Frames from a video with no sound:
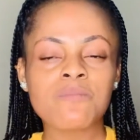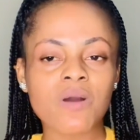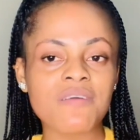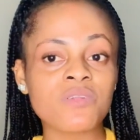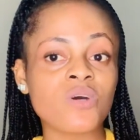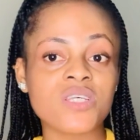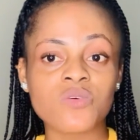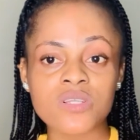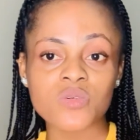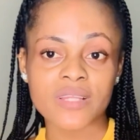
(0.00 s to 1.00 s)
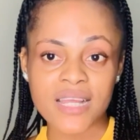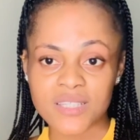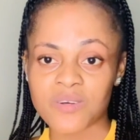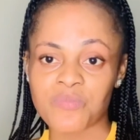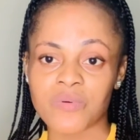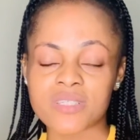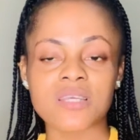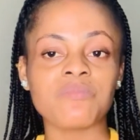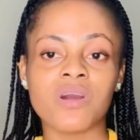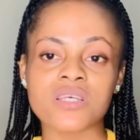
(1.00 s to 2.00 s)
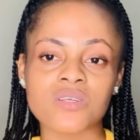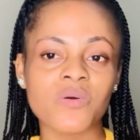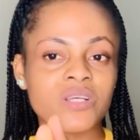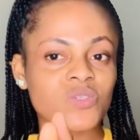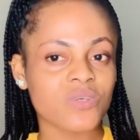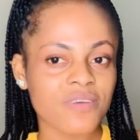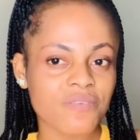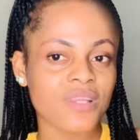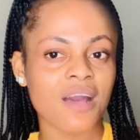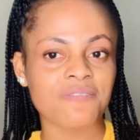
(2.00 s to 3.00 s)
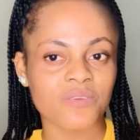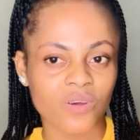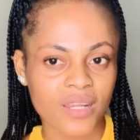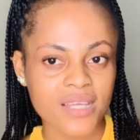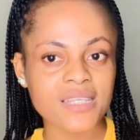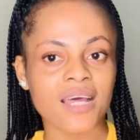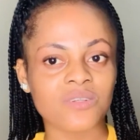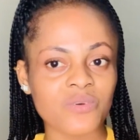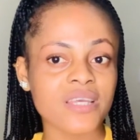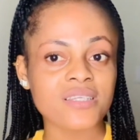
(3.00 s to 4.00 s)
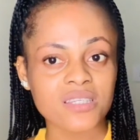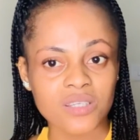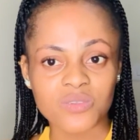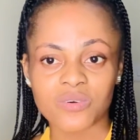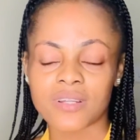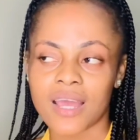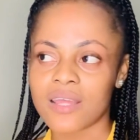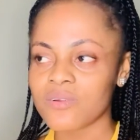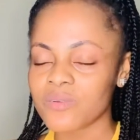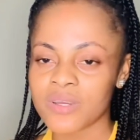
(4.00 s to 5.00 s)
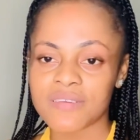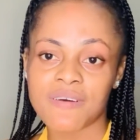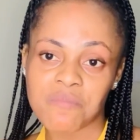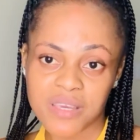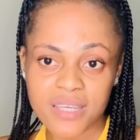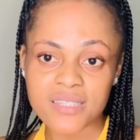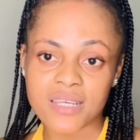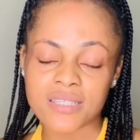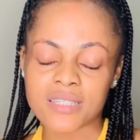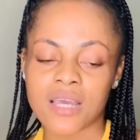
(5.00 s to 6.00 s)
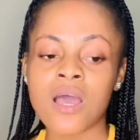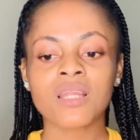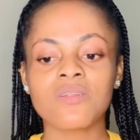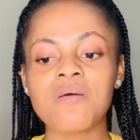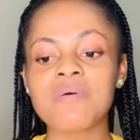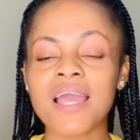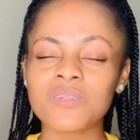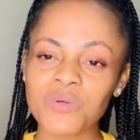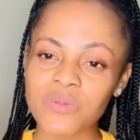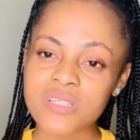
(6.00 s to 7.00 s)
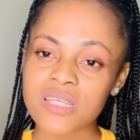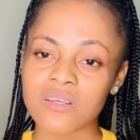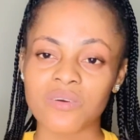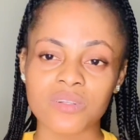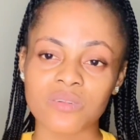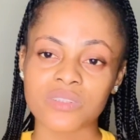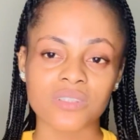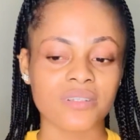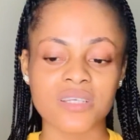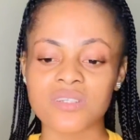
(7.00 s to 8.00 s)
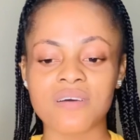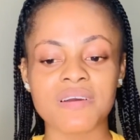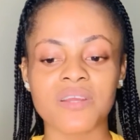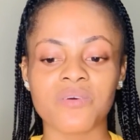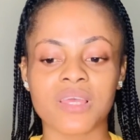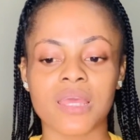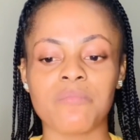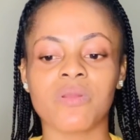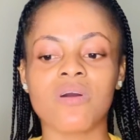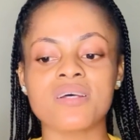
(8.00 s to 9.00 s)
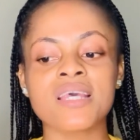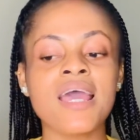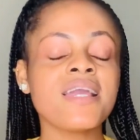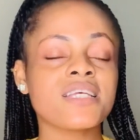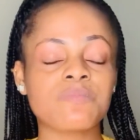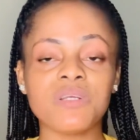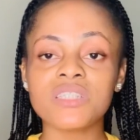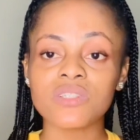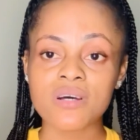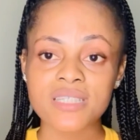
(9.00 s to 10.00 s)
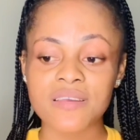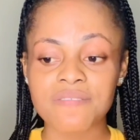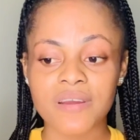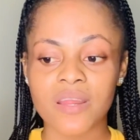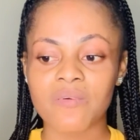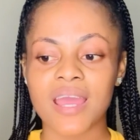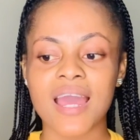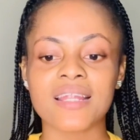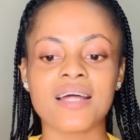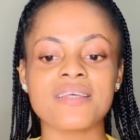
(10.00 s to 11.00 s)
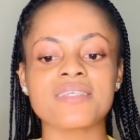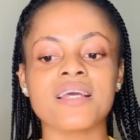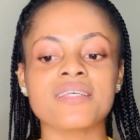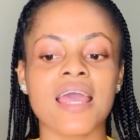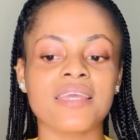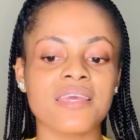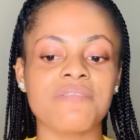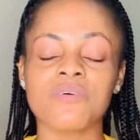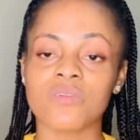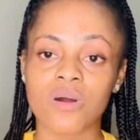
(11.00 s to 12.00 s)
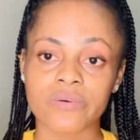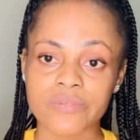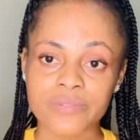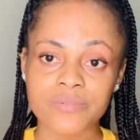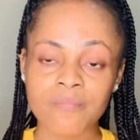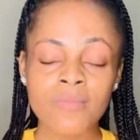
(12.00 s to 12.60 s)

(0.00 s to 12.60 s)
But even though it's going to lighten up your skin, but it's not going to give you that flawless and looking skin tone. I don't know if I'm making sense here. Don't buy Dodo Skin Gold Lotion. It's not very okay because it bleach your skin very well, and at the same time give you knuckles,